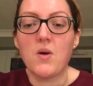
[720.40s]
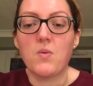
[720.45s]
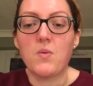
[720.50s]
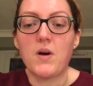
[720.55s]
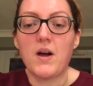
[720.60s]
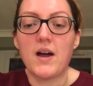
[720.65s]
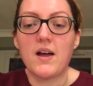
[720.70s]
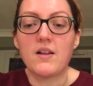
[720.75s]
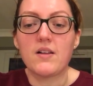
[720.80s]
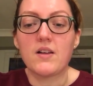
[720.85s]

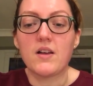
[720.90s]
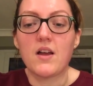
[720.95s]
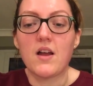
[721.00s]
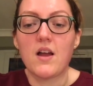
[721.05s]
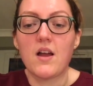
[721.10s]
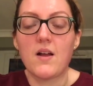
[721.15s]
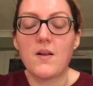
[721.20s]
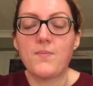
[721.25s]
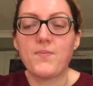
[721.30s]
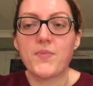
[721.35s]
well,
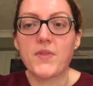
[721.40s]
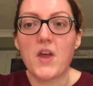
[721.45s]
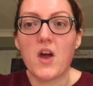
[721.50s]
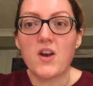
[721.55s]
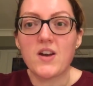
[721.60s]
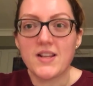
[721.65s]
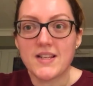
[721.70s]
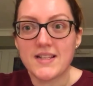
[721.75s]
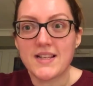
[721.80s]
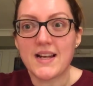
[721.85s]

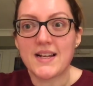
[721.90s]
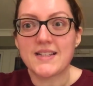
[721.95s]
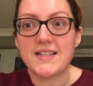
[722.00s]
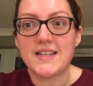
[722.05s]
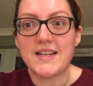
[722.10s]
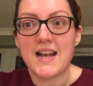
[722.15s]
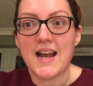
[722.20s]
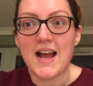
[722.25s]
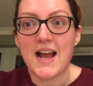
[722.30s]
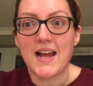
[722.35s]
on a
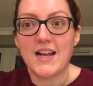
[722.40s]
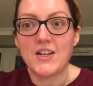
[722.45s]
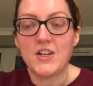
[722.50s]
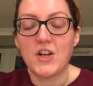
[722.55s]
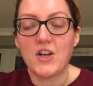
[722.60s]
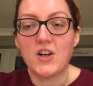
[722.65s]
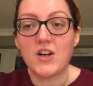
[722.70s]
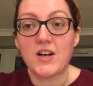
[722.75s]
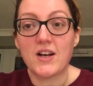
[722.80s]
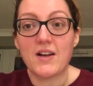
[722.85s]
Saturday night
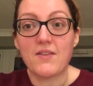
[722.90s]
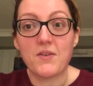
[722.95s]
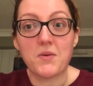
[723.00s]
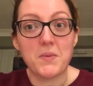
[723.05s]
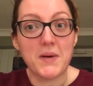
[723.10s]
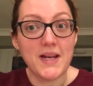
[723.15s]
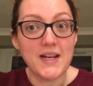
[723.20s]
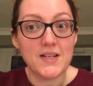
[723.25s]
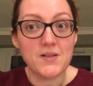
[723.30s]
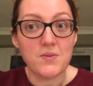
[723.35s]
you could have a
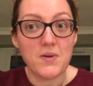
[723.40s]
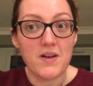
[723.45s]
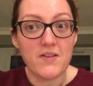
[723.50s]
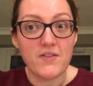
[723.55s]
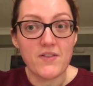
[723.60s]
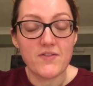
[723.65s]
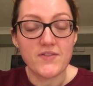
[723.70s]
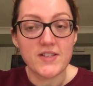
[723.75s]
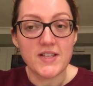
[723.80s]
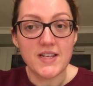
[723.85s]
week's
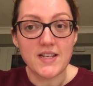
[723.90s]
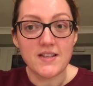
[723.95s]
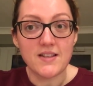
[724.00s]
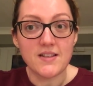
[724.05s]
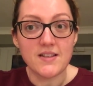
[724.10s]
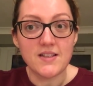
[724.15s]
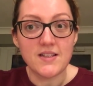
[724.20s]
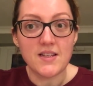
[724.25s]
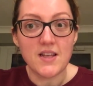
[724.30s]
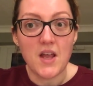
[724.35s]
worth of
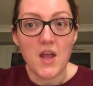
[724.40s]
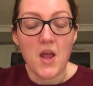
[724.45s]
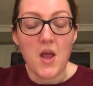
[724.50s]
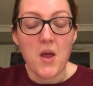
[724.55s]
sins,